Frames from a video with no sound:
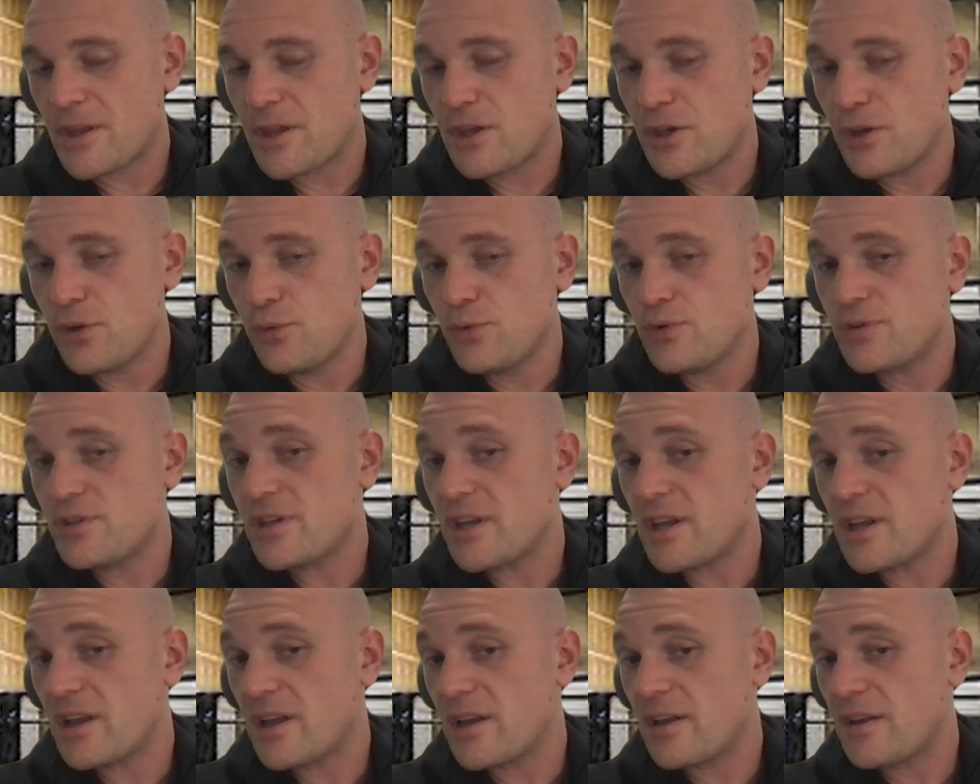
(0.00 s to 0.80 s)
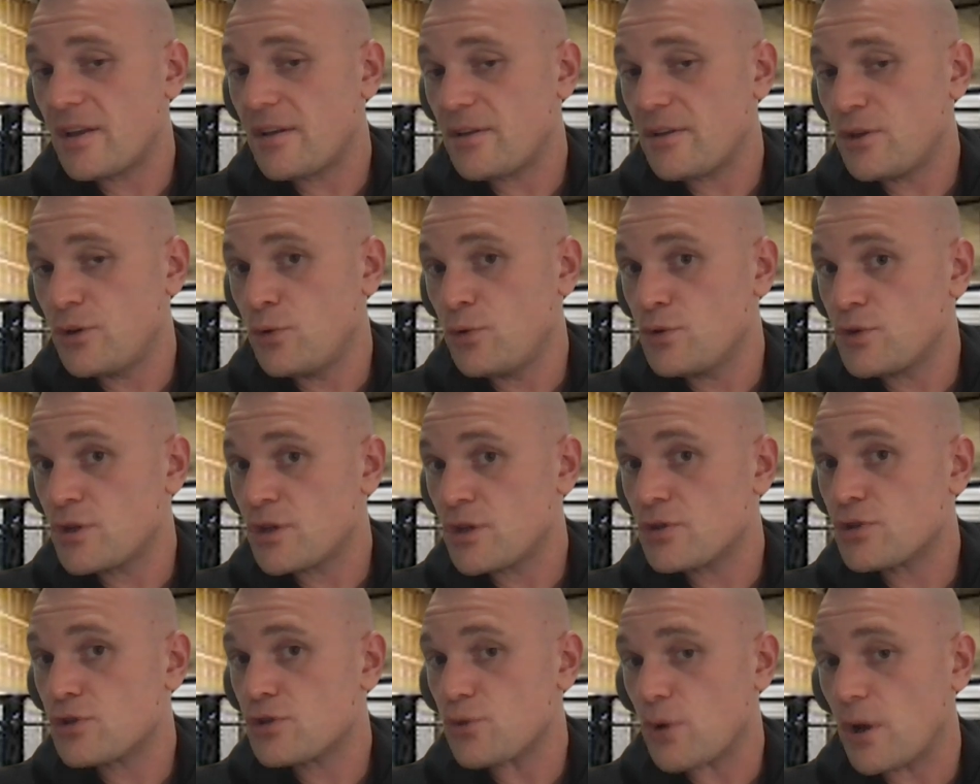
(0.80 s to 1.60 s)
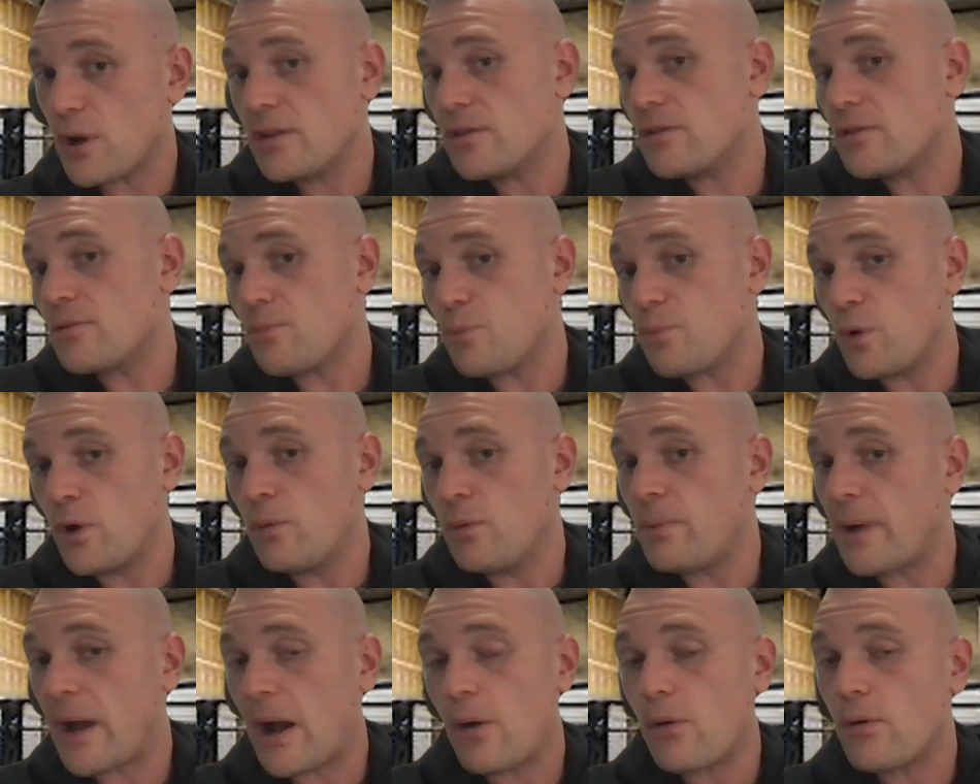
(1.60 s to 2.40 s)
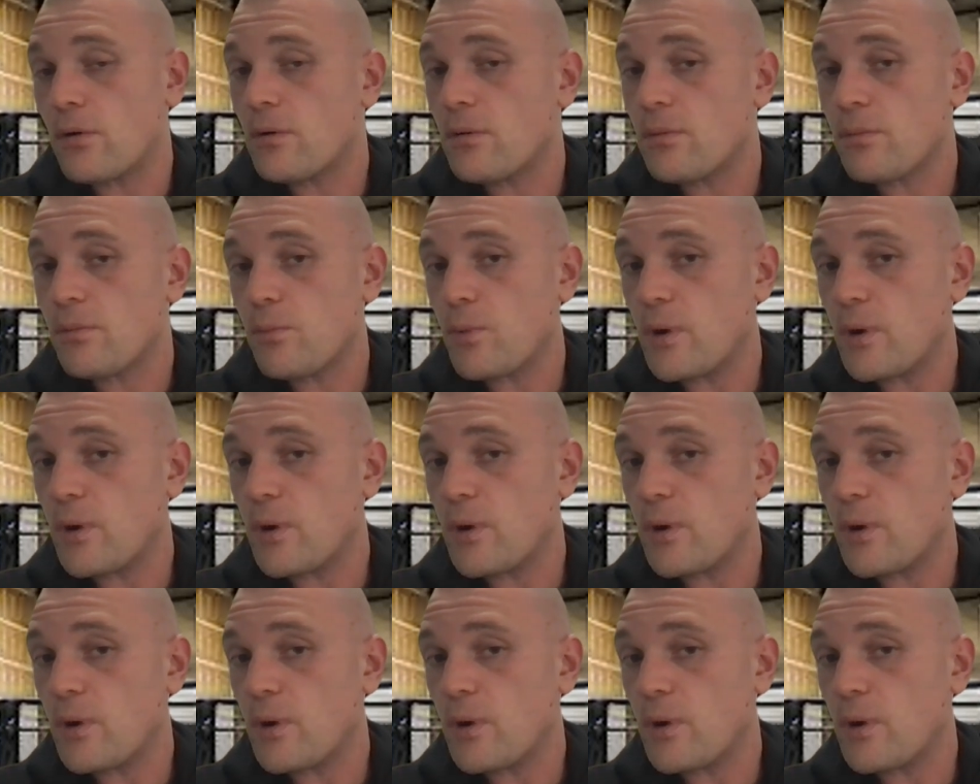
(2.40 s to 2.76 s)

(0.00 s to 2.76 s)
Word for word: using using strength, willpower,